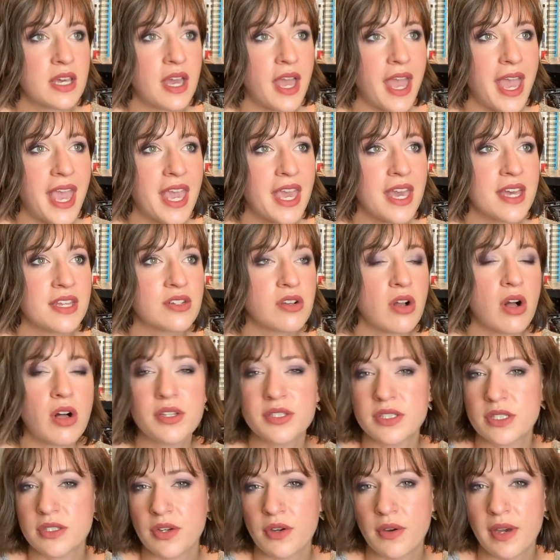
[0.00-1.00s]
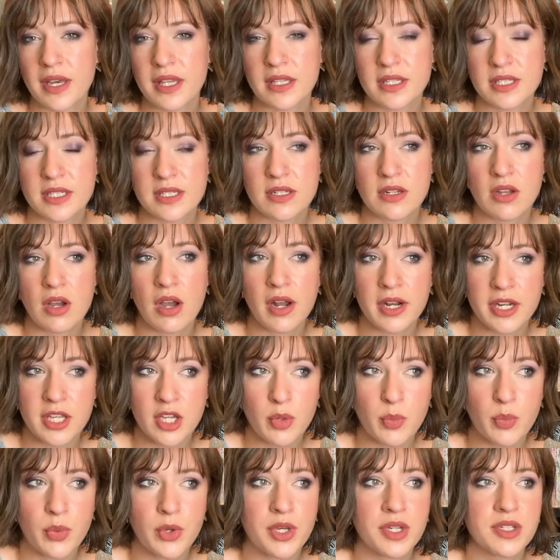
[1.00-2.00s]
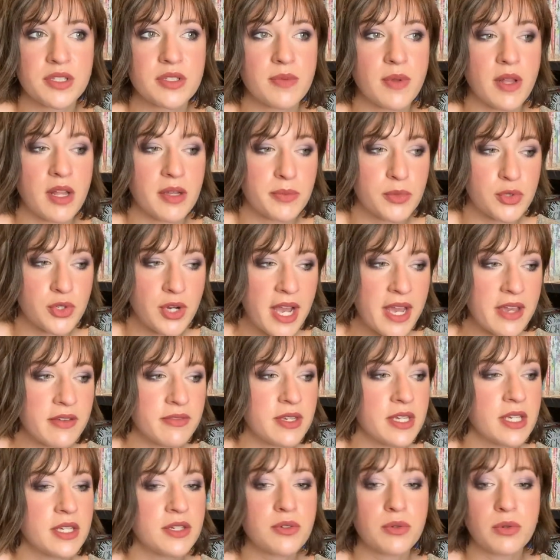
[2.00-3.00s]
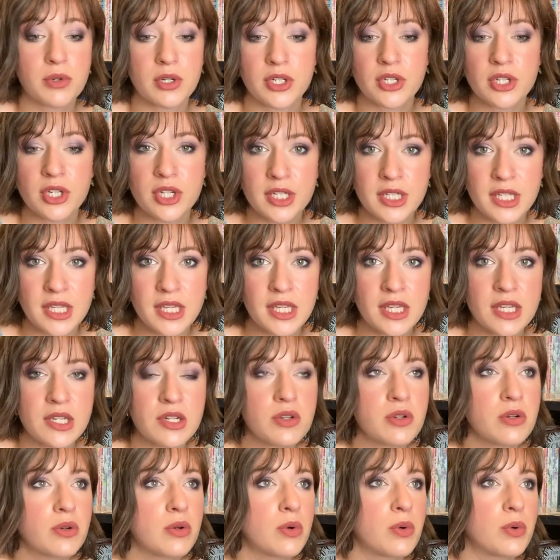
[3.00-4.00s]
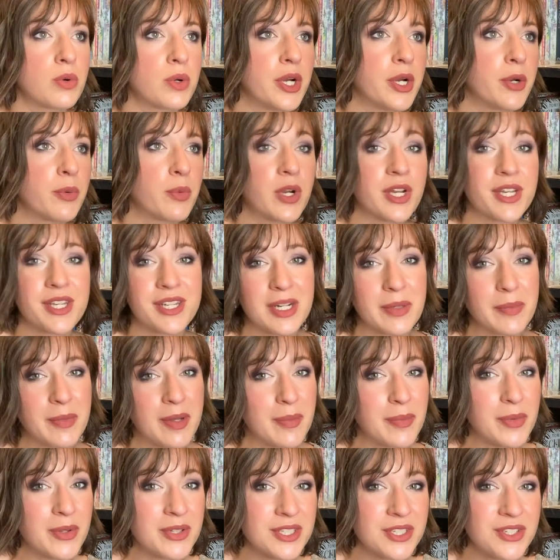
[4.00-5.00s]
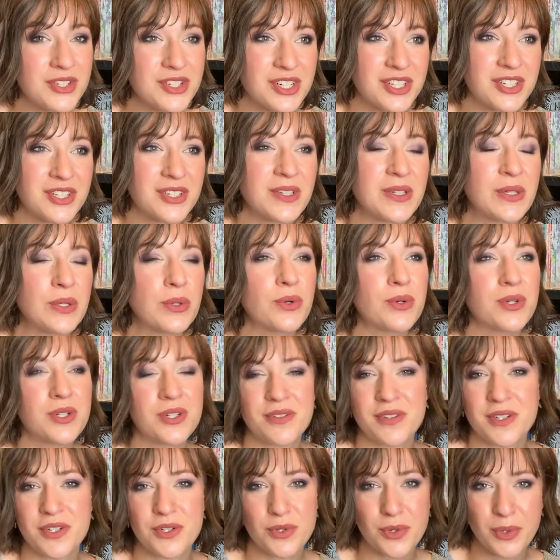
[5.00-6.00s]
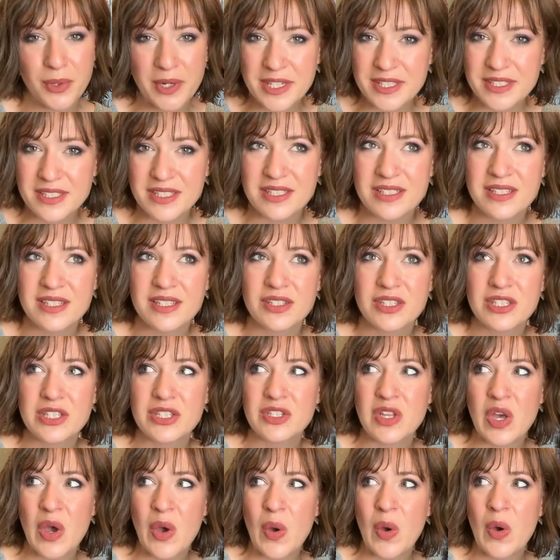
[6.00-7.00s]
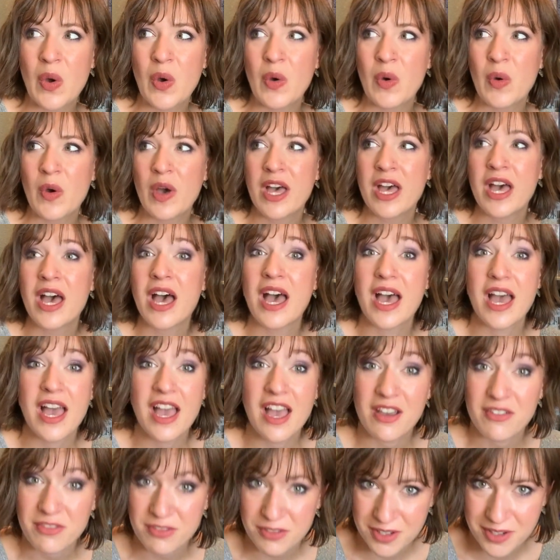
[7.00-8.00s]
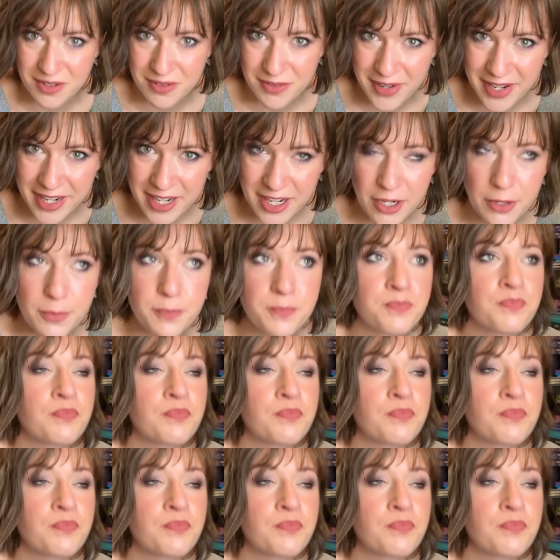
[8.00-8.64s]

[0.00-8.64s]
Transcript: And also I listen to audiobooks while I'm driving or cooking or working on my bullet journal or doing chores. So everywhere.